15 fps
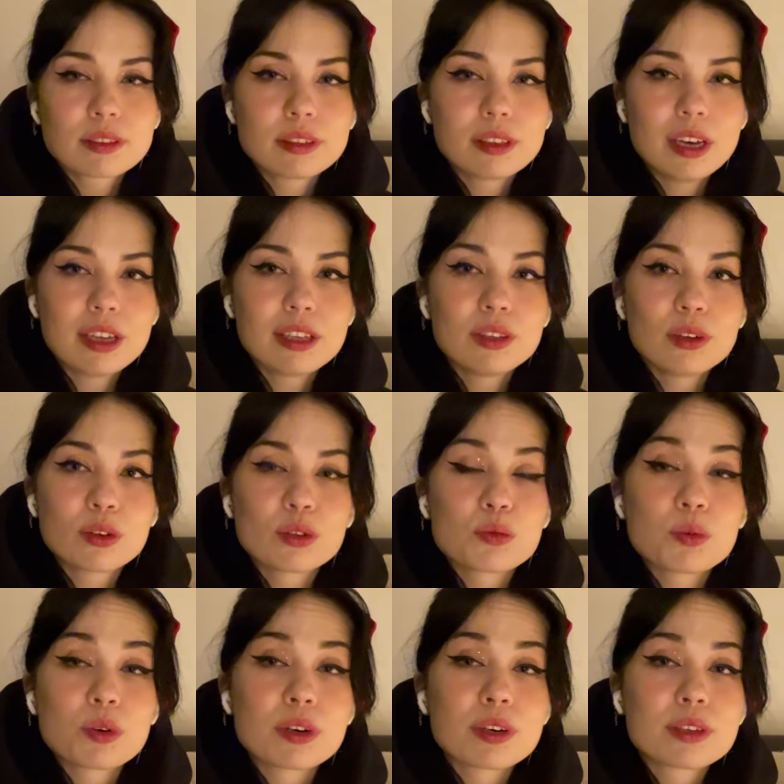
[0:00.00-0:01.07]
and not
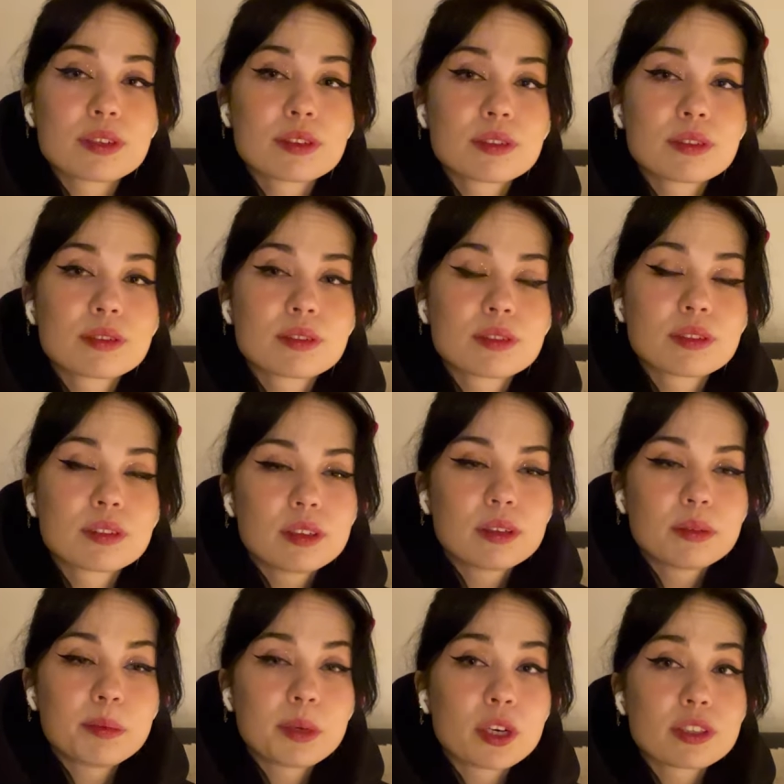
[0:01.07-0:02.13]
words.
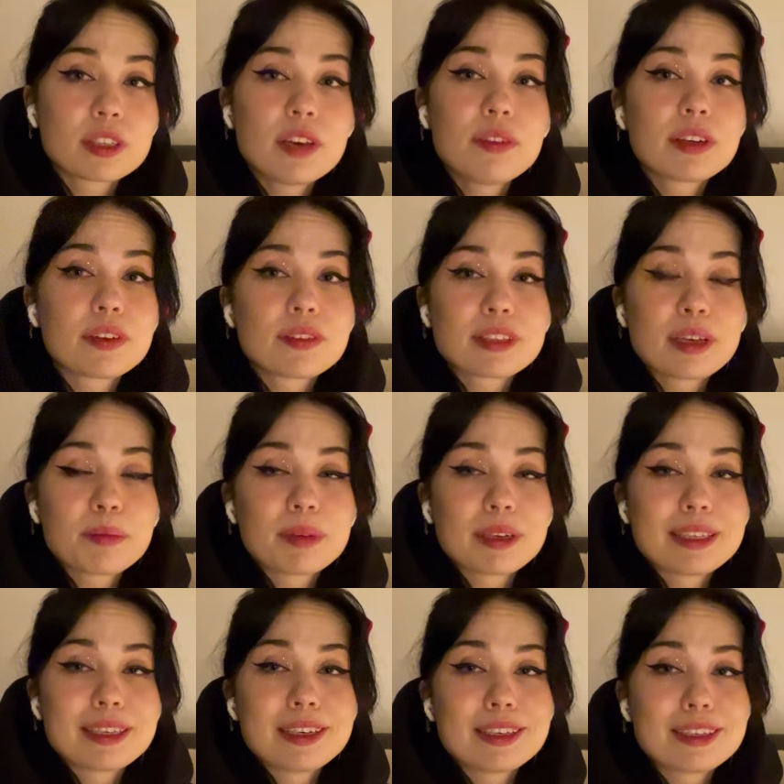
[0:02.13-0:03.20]
Because even if
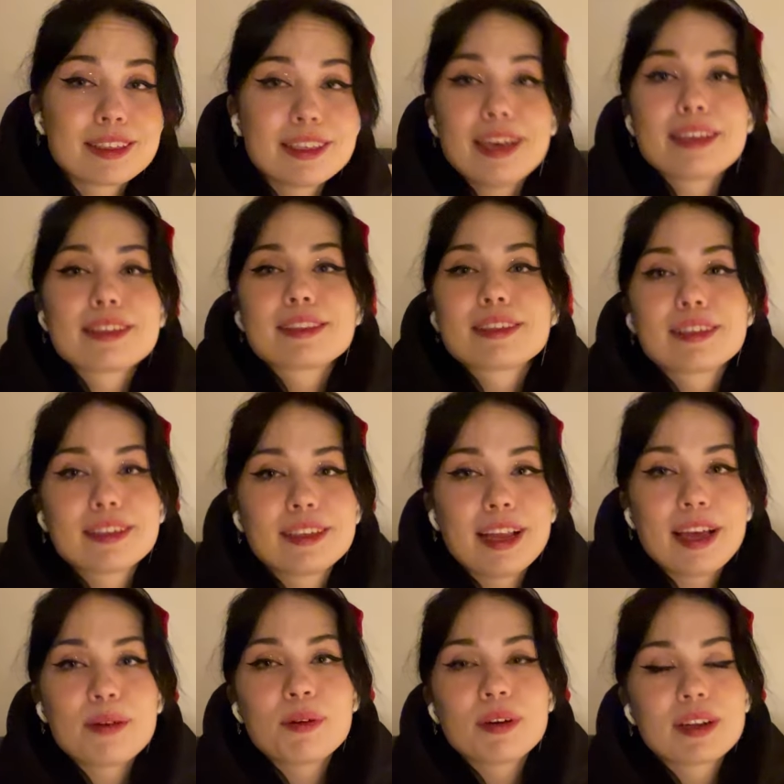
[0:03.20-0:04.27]
somebody says
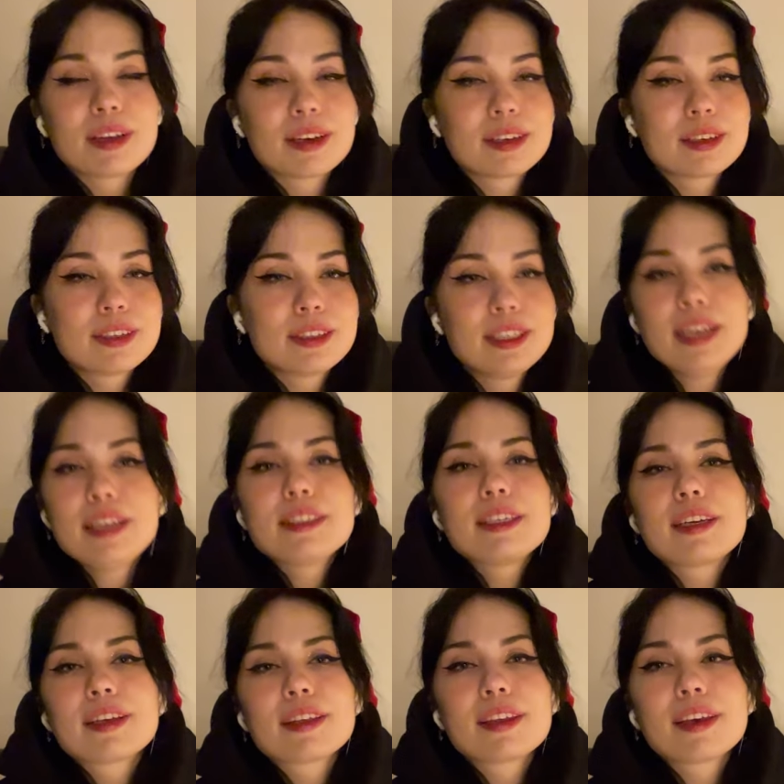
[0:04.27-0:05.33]
they wanna change
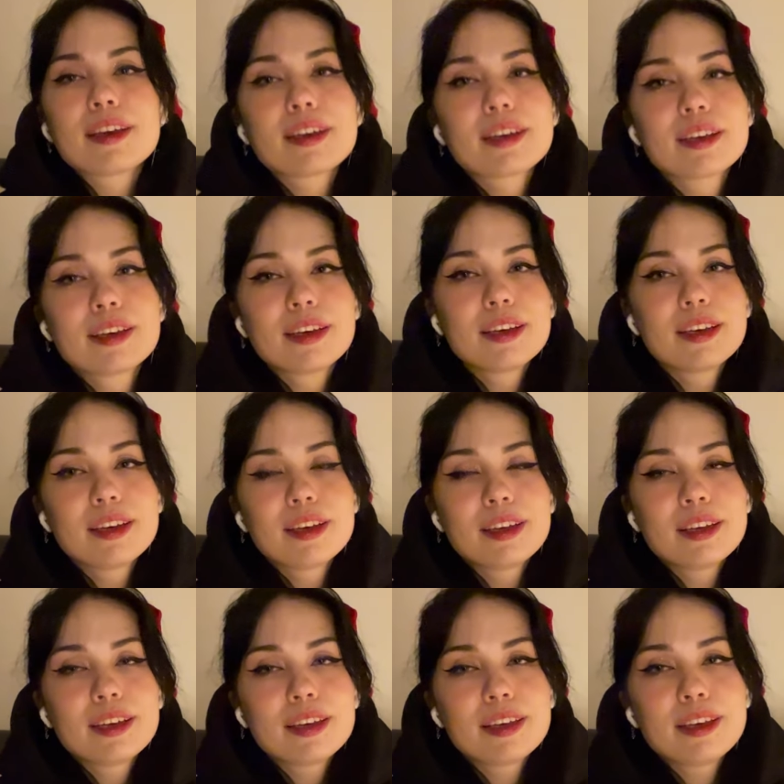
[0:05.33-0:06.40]
anything,
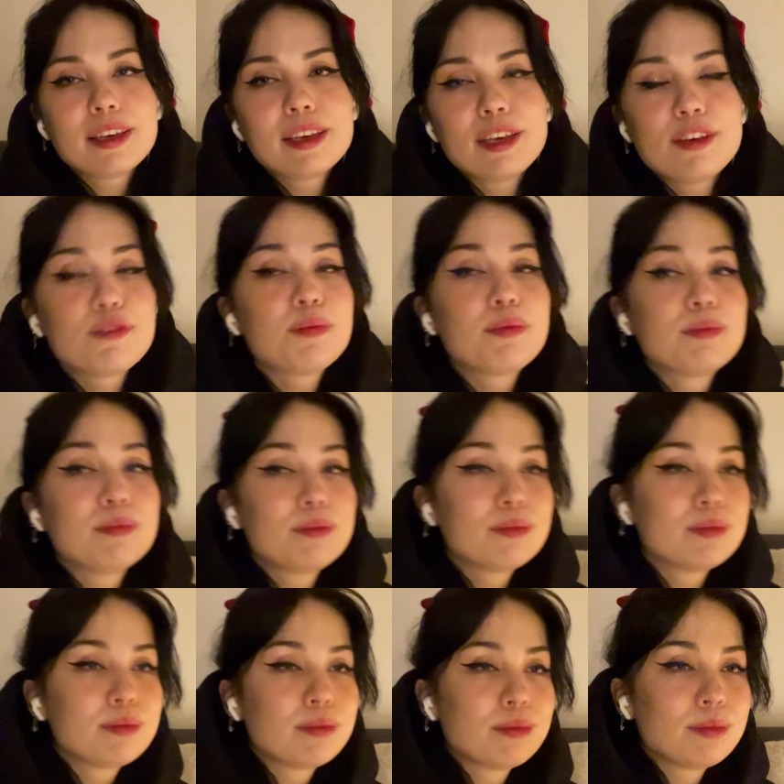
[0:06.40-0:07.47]
if
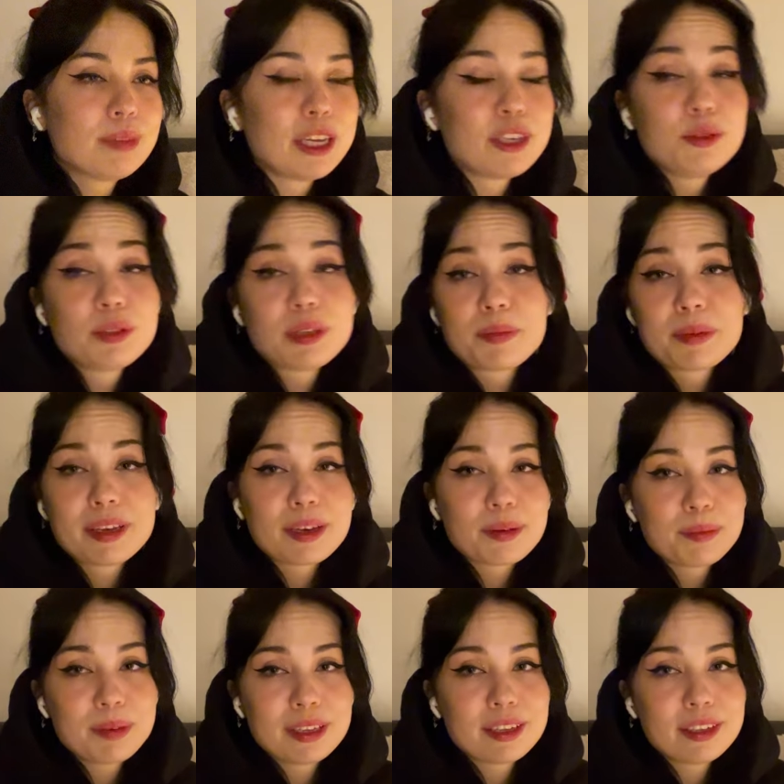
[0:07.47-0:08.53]
they do something
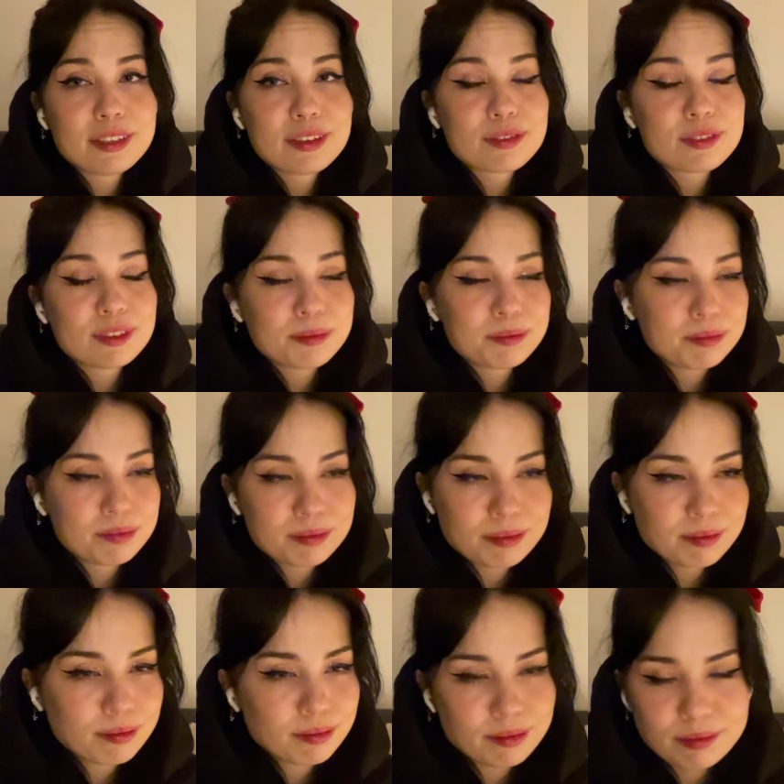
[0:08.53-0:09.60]
completely different,
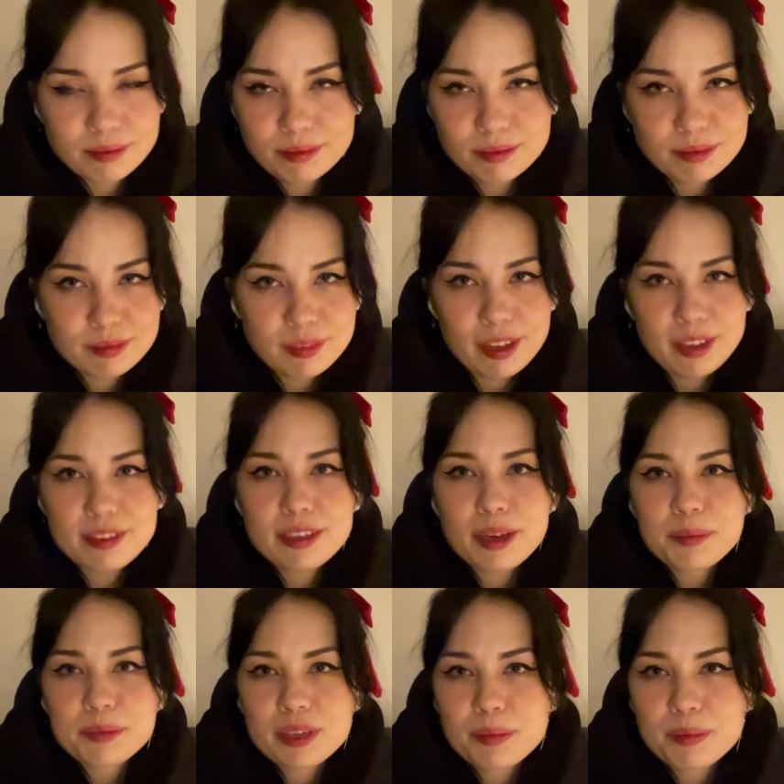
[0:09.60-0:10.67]
it
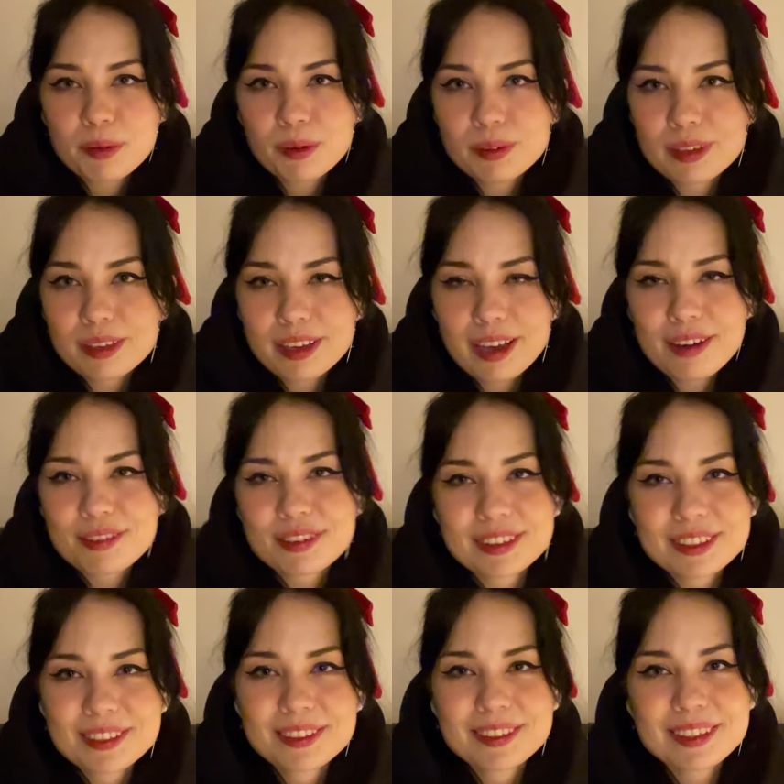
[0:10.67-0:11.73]
sums up all the effort
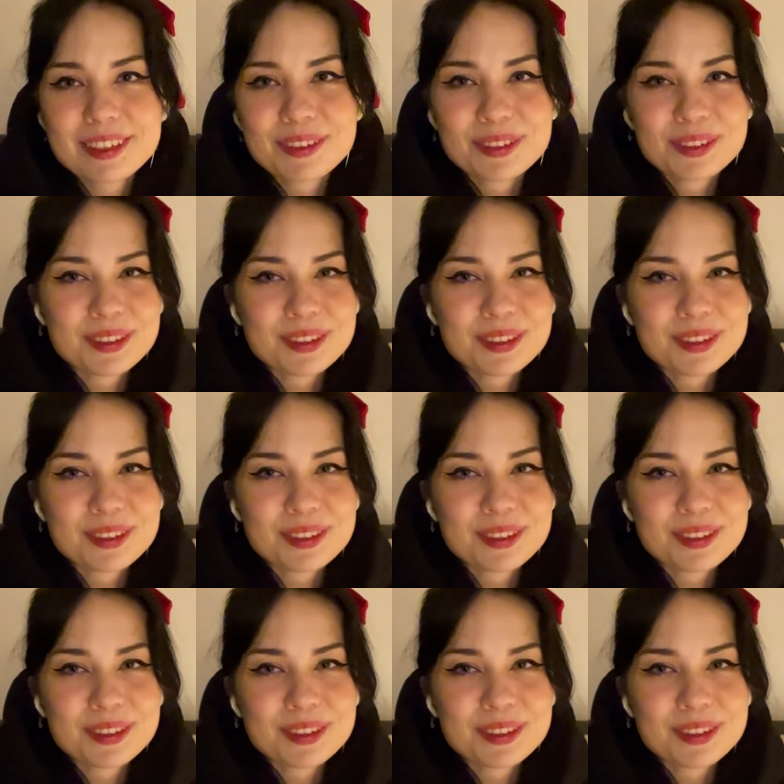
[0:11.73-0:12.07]
to zero.